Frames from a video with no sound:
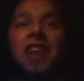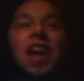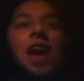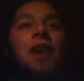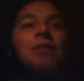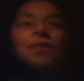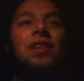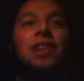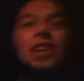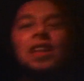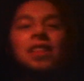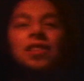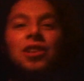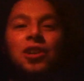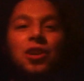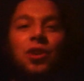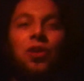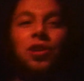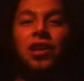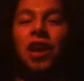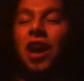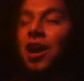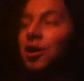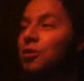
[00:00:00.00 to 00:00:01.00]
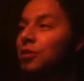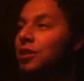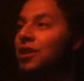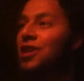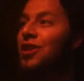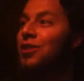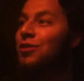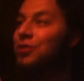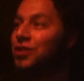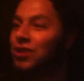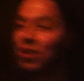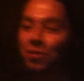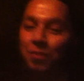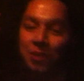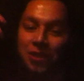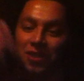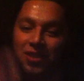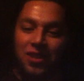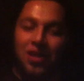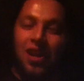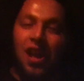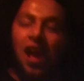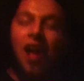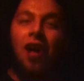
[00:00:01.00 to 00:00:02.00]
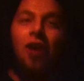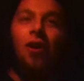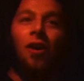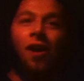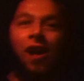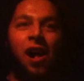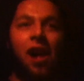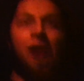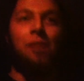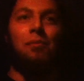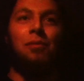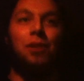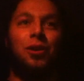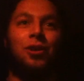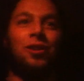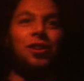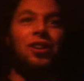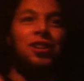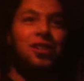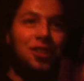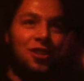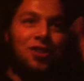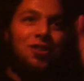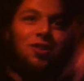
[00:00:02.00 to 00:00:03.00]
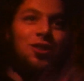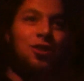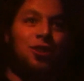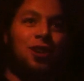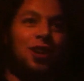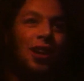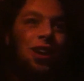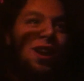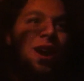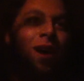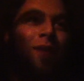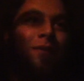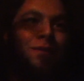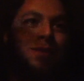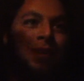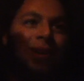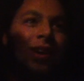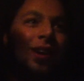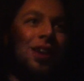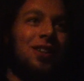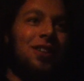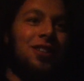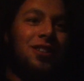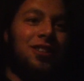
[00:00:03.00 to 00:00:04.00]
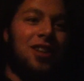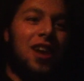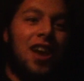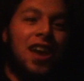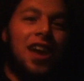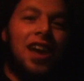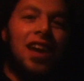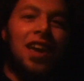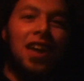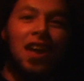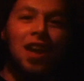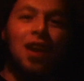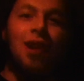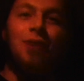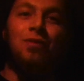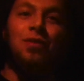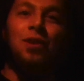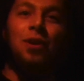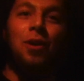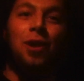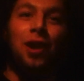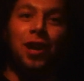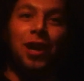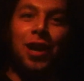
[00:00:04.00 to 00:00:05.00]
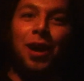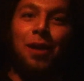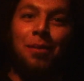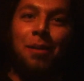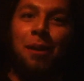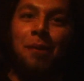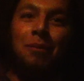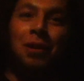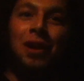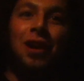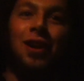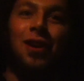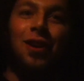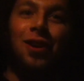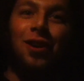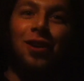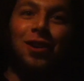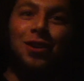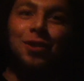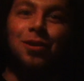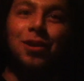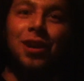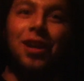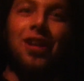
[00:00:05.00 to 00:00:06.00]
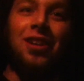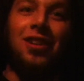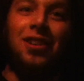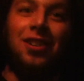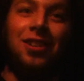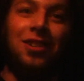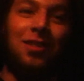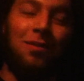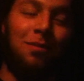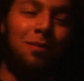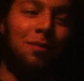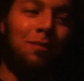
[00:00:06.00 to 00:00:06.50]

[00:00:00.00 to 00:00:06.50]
in heaven, and the good guy who accused him is in hell. And Bill Clinton's looking up, saying, if you want to come up here, you can.